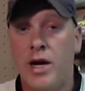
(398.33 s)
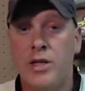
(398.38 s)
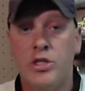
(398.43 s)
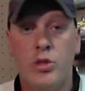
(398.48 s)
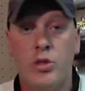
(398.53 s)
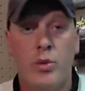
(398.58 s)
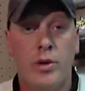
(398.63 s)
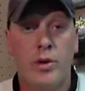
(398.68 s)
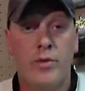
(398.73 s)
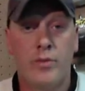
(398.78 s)

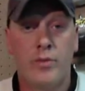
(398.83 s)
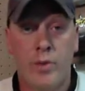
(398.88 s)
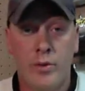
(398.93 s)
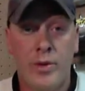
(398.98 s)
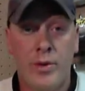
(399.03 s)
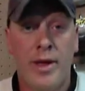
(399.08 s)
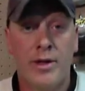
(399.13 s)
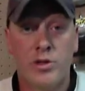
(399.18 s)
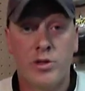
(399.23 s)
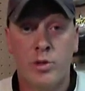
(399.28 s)
you want to throw
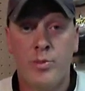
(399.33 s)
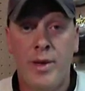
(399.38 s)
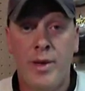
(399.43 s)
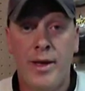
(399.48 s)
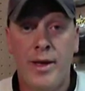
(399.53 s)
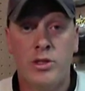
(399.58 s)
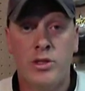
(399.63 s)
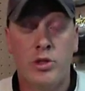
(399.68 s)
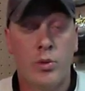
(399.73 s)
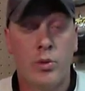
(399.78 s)
natural
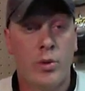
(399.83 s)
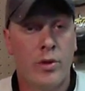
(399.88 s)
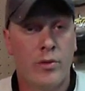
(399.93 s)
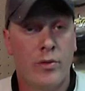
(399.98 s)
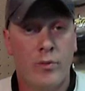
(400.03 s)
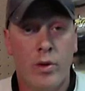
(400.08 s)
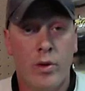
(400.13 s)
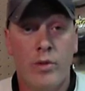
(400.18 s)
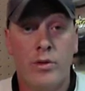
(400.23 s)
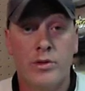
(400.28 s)
baits. You want to
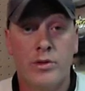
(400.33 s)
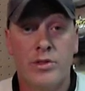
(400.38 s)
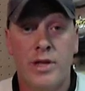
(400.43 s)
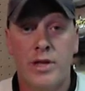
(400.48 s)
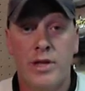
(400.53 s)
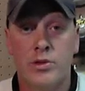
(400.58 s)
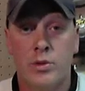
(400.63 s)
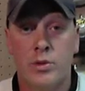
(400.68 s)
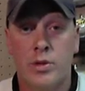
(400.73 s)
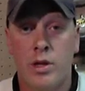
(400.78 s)
throw those
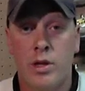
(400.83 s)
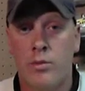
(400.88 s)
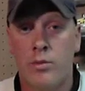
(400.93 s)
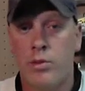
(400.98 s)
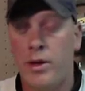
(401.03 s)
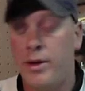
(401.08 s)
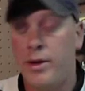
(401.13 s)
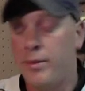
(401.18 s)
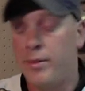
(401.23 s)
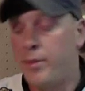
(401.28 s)
natural color
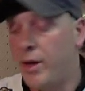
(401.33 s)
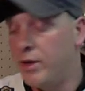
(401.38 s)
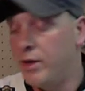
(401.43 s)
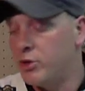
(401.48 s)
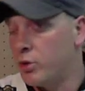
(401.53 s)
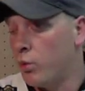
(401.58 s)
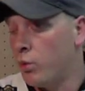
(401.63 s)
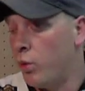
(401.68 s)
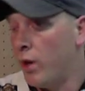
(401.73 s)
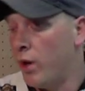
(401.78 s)
baits,
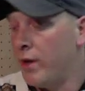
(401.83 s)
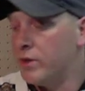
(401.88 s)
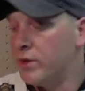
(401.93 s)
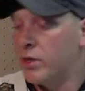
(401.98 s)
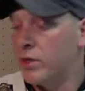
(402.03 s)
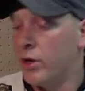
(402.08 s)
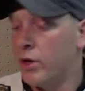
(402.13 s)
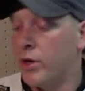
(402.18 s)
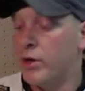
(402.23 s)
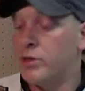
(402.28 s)
your white
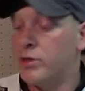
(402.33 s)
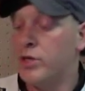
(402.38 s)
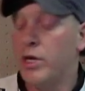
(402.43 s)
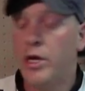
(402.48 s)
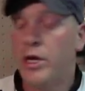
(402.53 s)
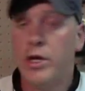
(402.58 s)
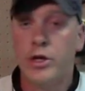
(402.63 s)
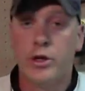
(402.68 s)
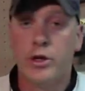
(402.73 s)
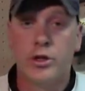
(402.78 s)
skirts,
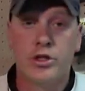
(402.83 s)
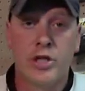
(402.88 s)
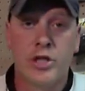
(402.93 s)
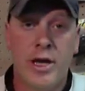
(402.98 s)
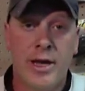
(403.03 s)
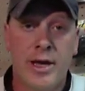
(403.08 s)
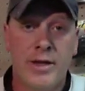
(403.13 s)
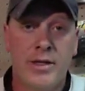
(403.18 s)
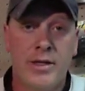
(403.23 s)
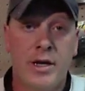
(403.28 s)
your
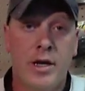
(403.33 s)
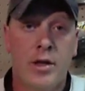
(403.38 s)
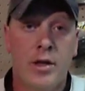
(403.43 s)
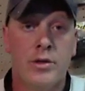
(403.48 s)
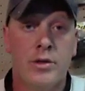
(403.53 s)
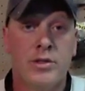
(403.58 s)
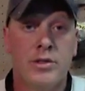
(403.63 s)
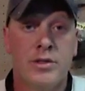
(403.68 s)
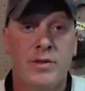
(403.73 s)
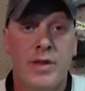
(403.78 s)
shad
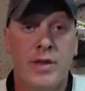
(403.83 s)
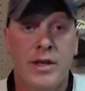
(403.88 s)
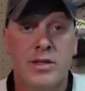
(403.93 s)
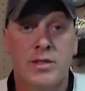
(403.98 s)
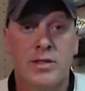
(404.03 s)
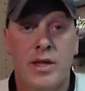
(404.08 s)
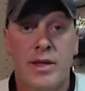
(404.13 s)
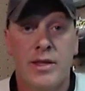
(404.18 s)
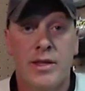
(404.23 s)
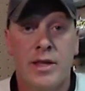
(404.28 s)
colors, and
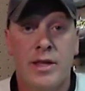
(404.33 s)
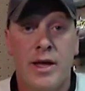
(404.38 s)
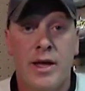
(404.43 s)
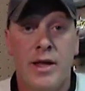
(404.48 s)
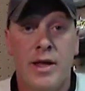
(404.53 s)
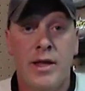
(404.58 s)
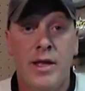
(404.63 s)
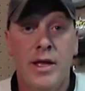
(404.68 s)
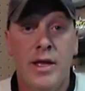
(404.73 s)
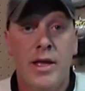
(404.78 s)
things like
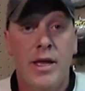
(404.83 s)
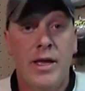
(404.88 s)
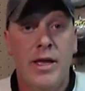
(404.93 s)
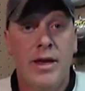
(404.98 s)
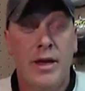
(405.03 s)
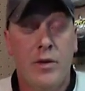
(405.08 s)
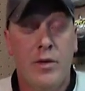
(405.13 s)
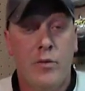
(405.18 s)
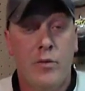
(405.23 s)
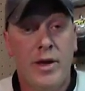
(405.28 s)
that.
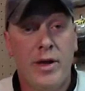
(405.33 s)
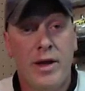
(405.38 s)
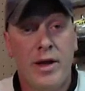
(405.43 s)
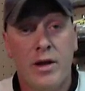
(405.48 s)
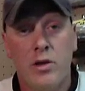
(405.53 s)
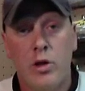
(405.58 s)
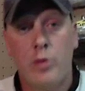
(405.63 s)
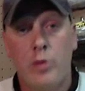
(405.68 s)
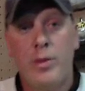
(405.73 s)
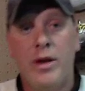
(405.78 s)
Now, if we got a
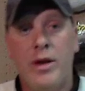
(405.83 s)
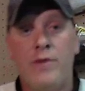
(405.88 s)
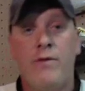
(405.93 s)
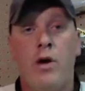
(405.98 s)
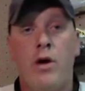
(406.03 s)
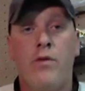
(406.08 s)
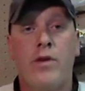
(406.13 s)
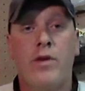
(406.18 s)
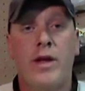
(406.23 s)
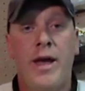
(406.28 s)
little bit of
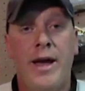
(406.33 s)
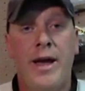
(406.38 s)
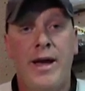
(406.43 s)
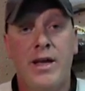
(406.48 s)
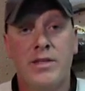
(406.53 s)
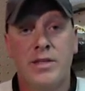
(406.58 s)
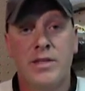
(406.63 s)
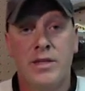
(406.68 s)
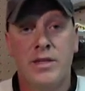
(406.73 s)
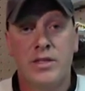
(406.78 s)

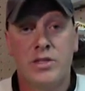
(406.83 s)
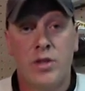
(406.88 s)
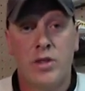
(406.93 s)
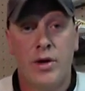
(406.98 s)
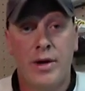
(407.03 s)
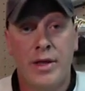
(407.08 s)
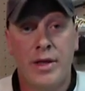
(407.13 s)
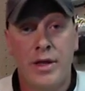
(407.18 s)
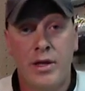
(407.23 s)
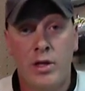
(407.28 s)
overcast and it's
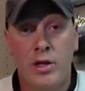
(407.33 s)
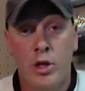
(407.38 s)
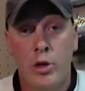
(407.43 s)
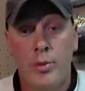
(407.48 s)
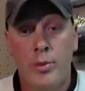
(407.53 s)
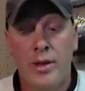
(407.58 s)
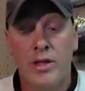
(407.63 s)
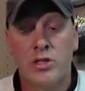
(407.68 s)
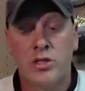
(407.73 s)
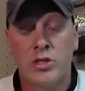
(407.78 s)
starting to get
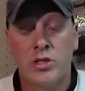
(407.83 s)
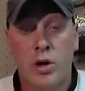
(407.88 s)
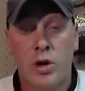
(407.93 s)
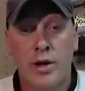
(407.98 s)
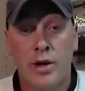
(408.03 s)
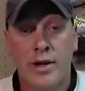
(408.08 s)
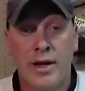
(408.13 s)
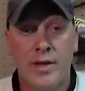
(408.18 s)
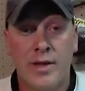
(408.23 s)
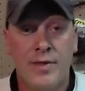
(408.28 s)
gloomy, it's
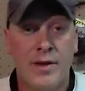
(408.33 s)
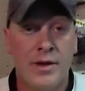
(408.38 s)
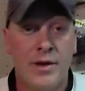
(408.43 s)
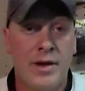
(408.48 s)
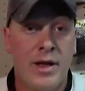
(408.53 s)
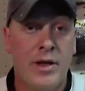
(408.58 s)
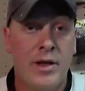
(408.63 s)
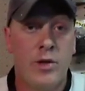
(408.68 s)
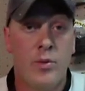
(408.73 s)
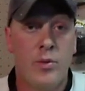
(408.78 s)
dark out there
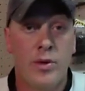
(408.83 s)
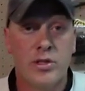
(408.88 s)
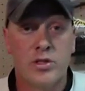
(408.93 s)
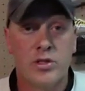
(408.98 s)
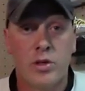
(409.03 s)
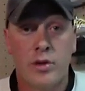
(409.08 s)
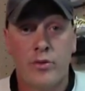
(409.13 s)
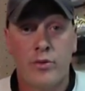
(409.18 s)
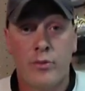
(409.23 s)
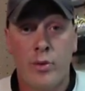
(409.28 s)
now, you want to
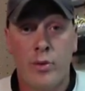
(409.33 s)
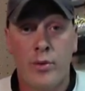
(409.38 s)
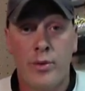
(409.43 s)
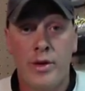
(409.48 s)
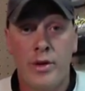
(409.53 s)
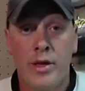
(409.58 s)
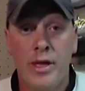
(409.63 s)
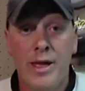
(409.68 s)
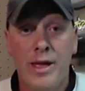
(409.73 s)
start throwing